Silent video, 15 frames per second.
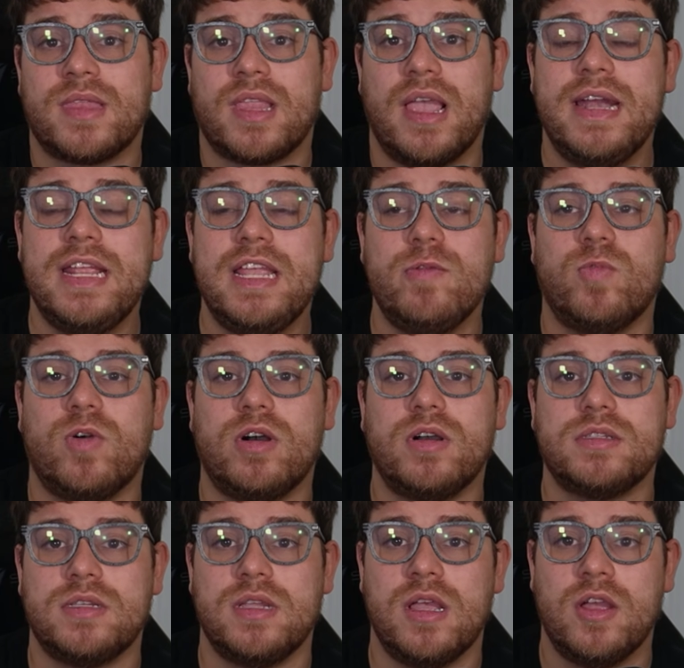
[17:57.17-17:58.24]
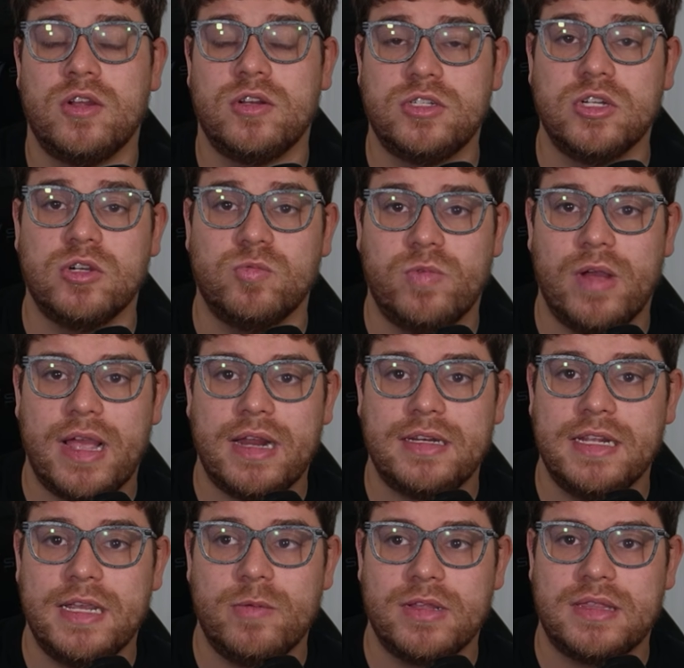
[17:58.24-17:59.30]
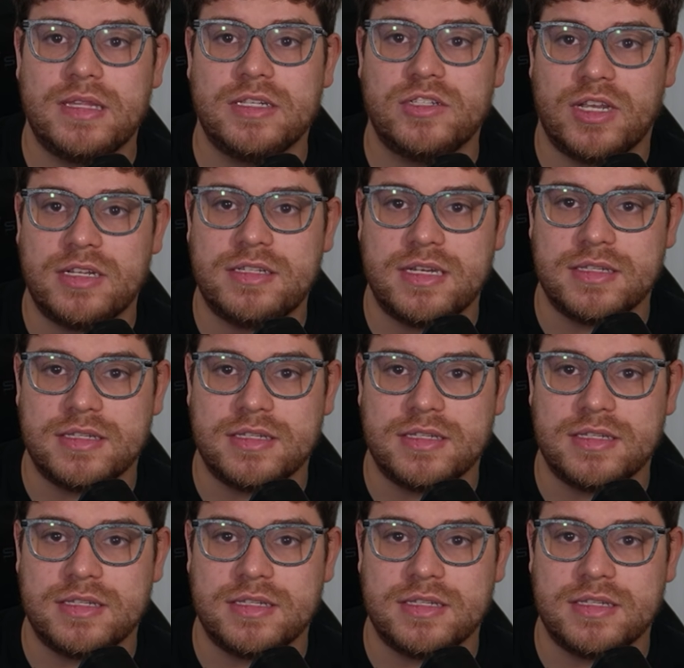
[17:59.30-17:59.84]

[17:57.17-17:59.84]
and he walks directly with the Justice